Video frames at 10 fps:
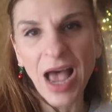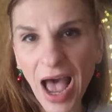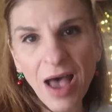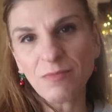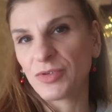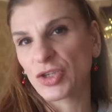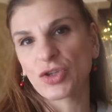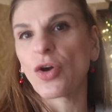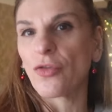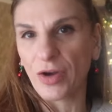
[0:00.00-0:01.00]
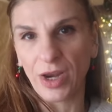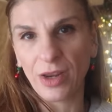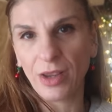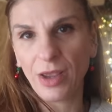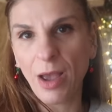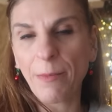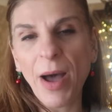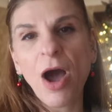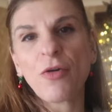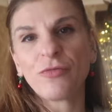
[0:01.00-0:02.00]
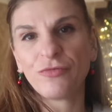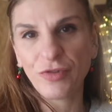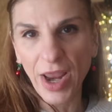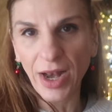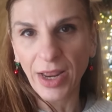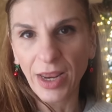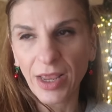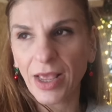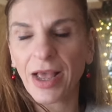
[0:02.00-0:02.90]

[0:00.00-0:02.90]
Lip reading: I'm sorry, but really?